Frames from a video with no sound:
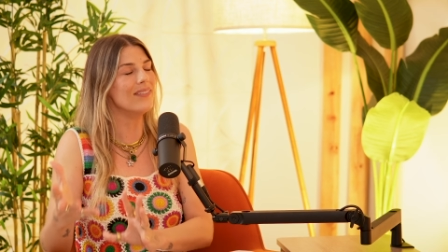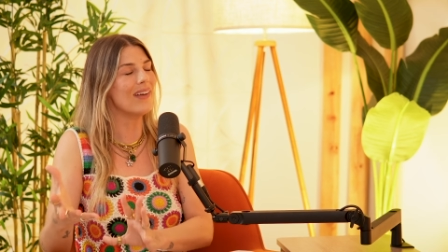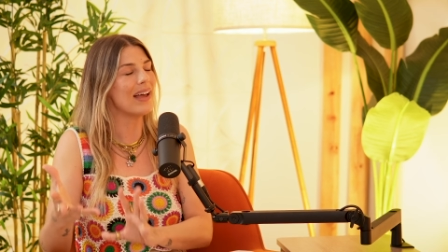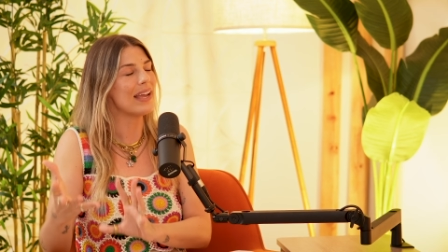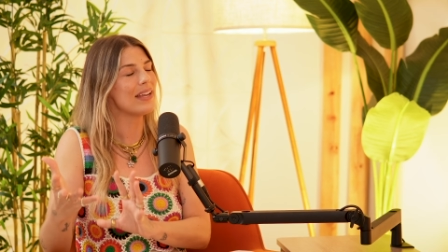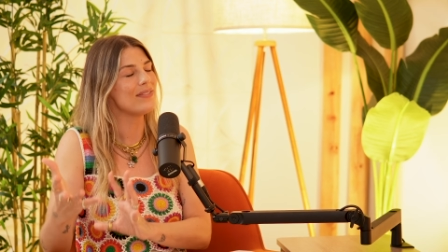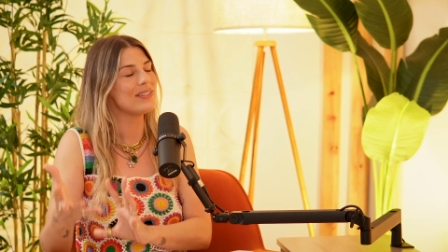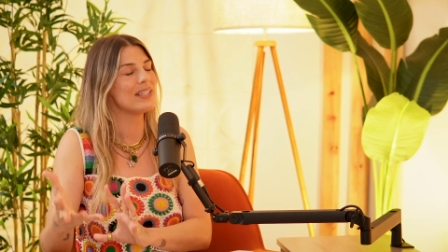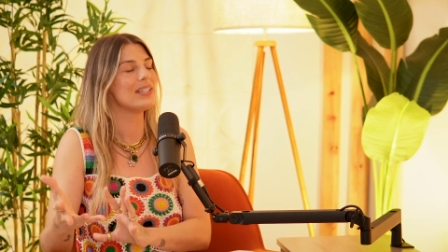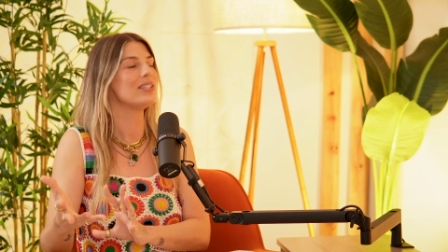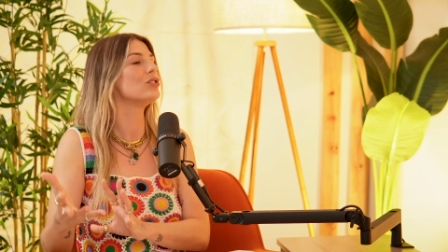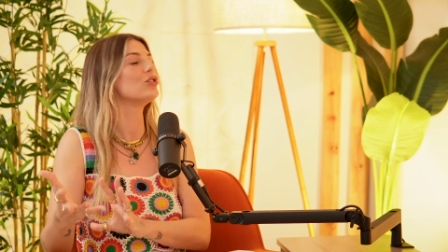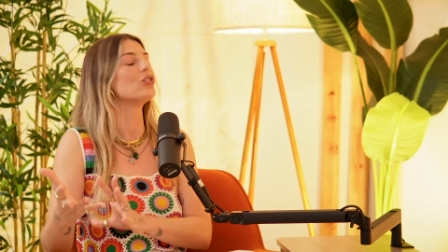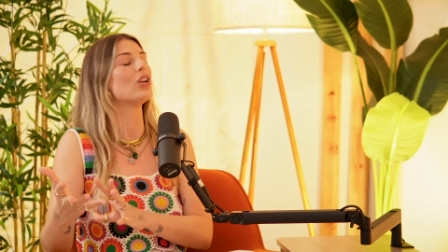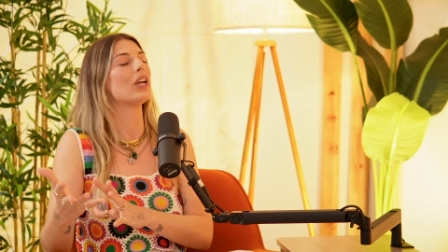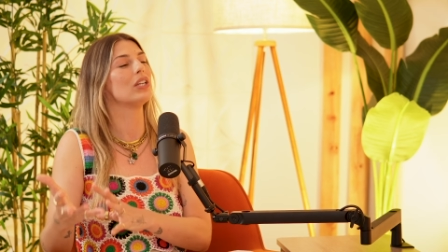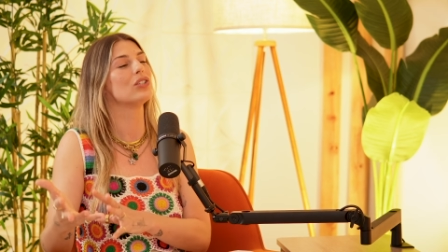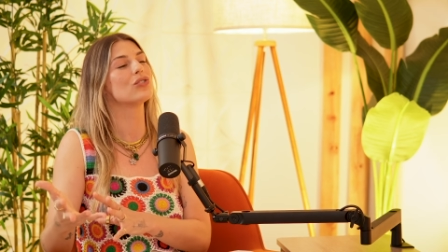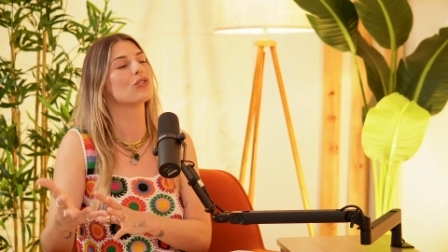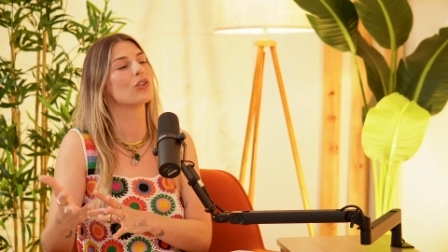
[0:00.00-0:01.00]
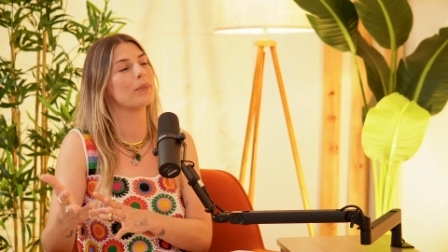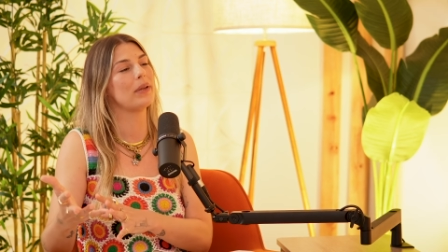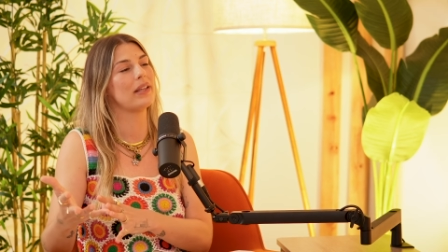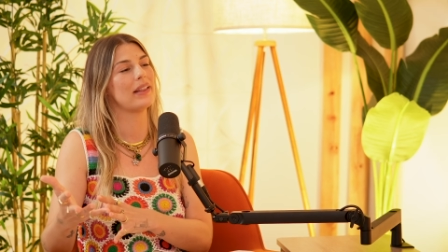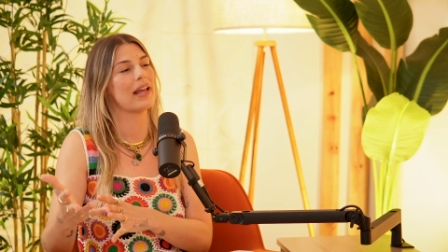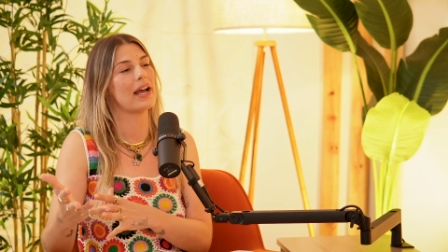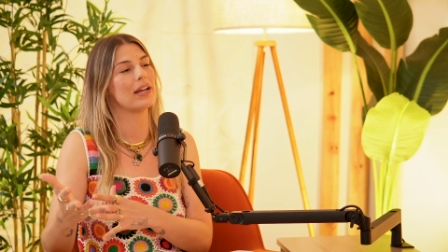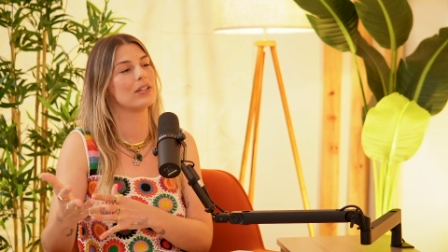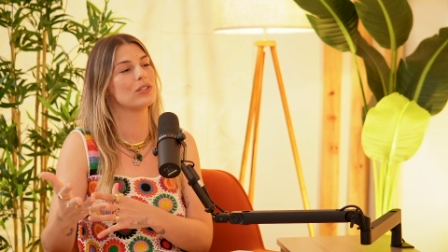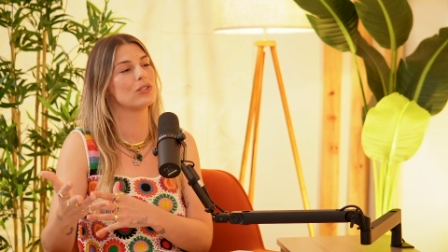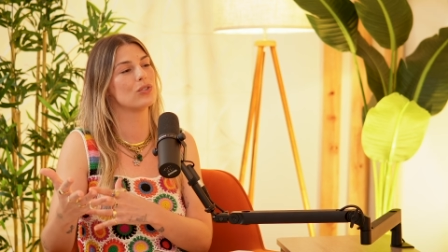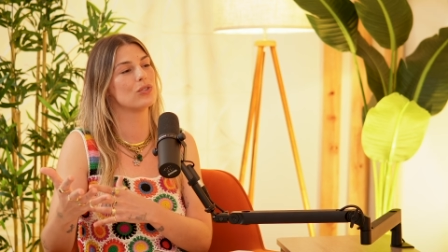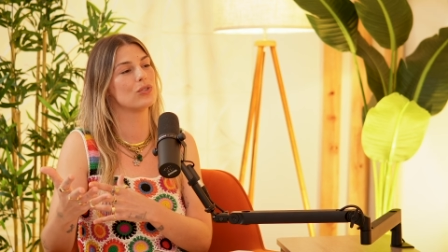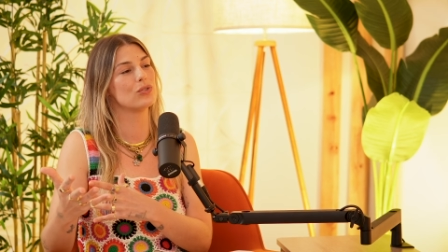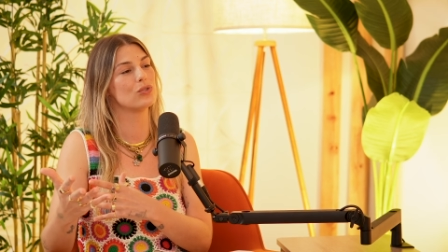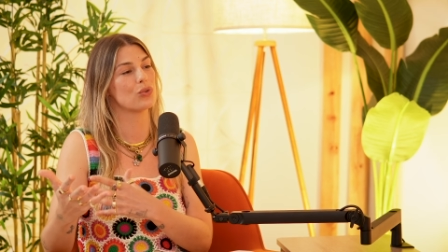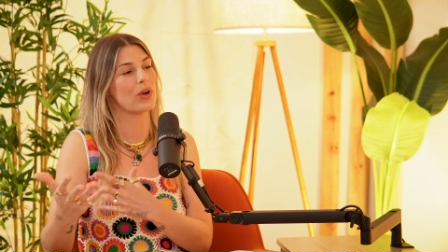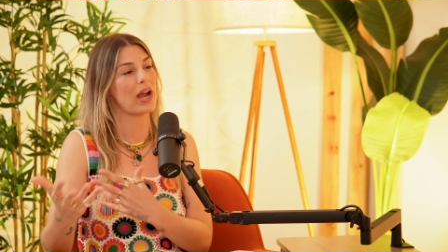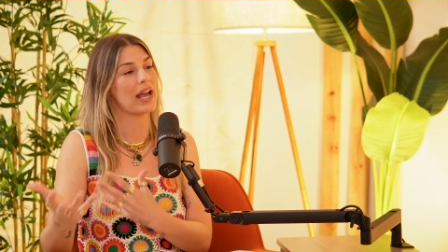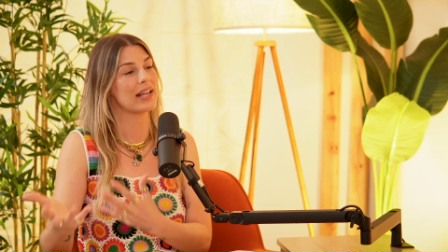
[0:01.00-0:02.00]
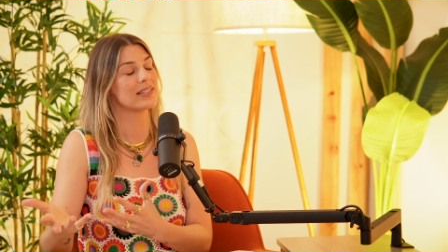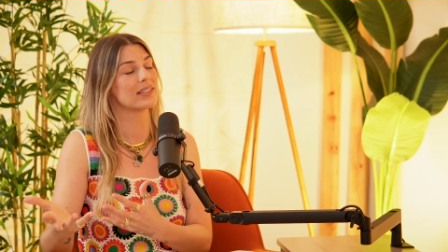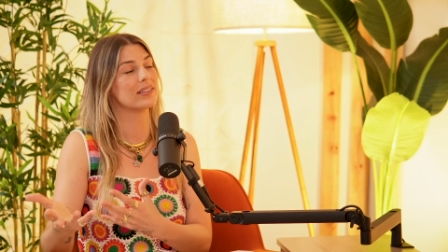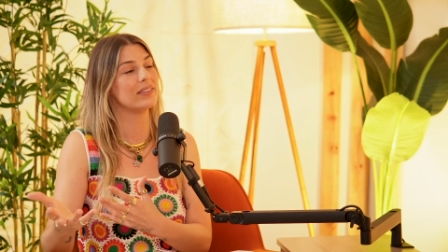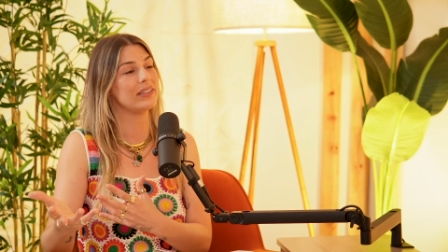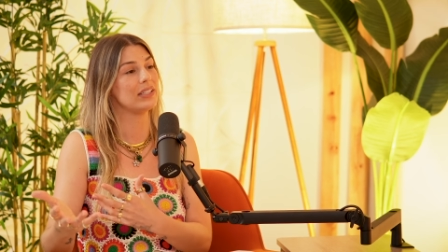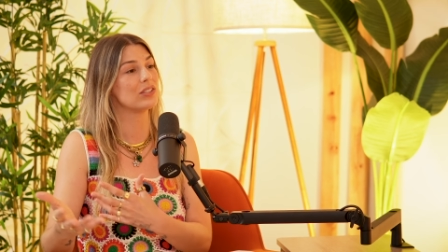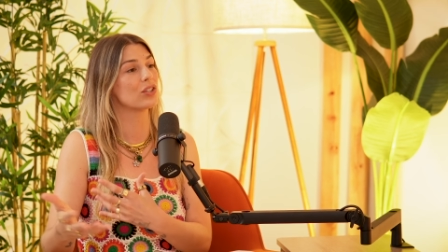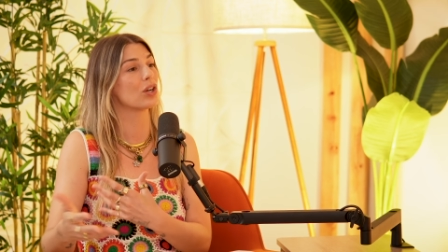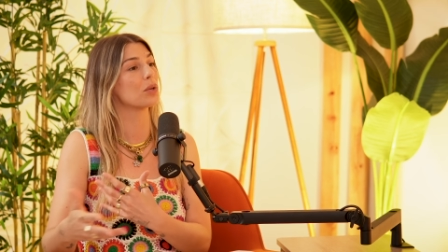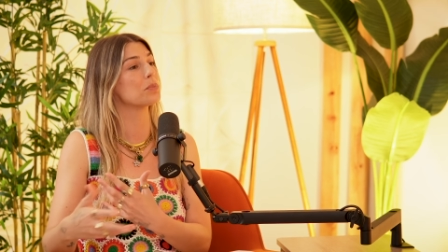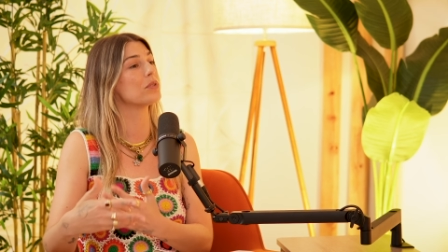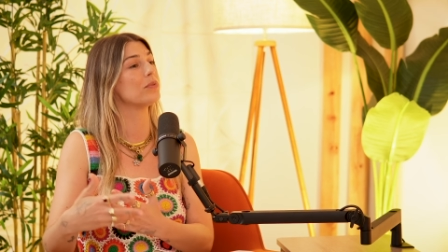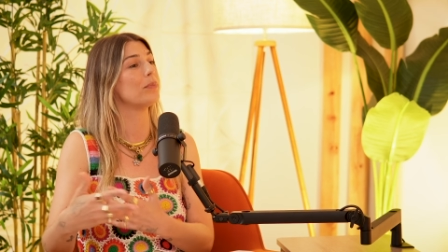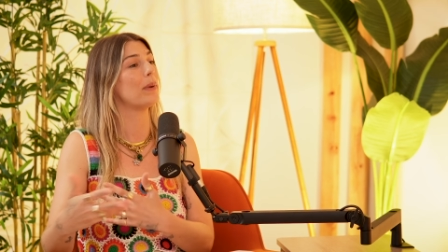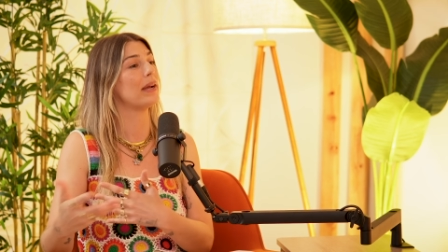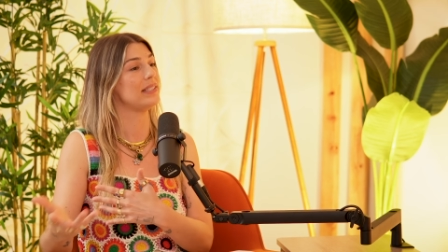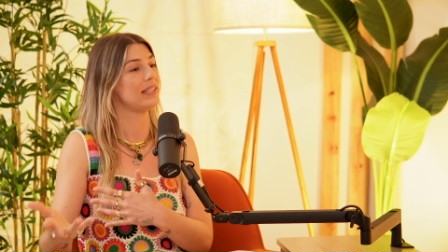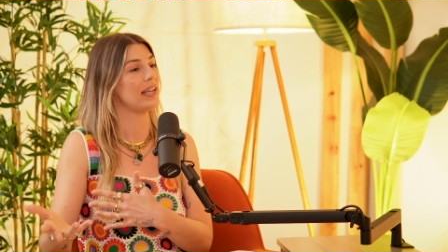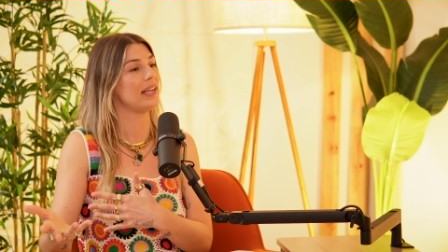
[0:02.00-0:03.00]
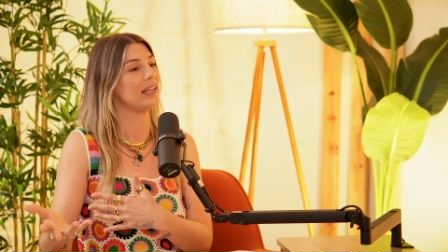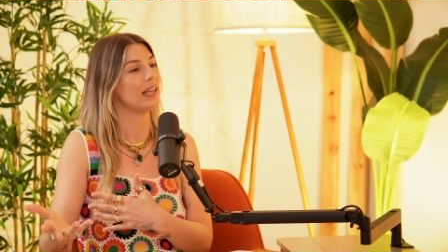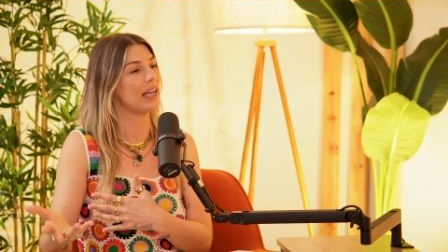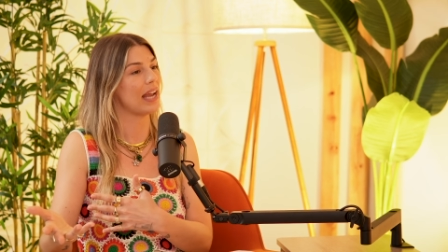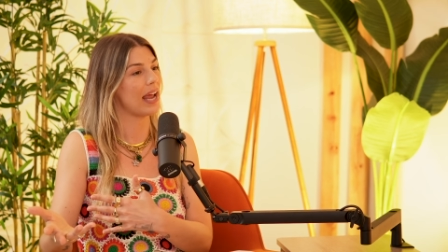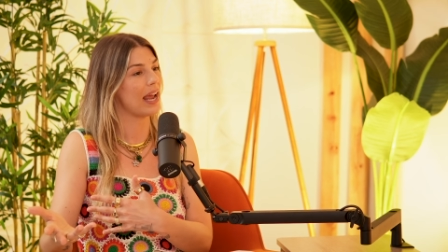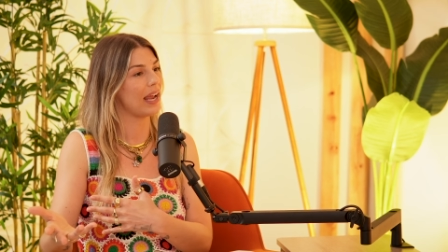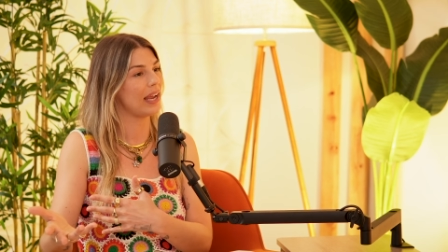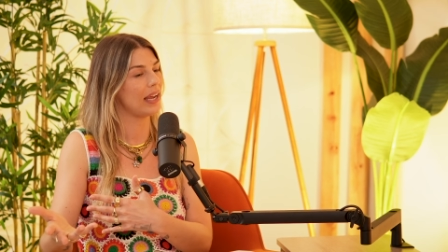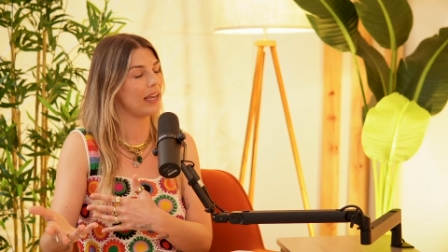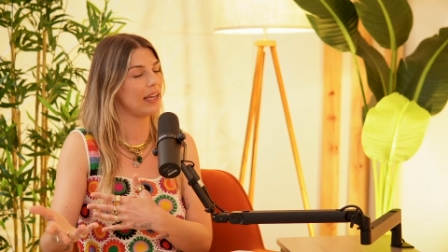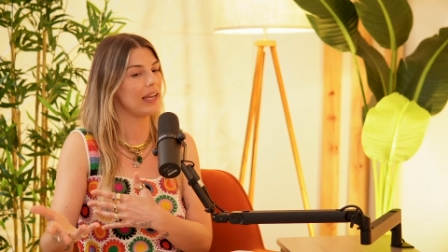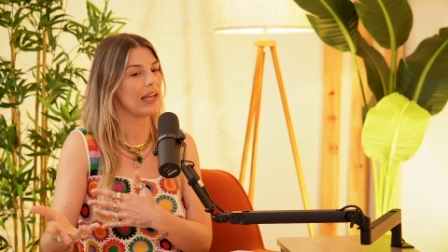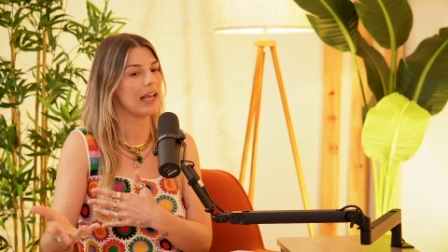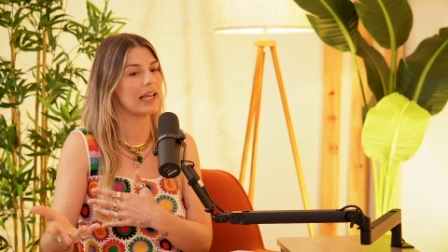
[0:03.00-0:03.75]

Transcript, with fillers: life didn't change for me that drastically in terms of my day to day.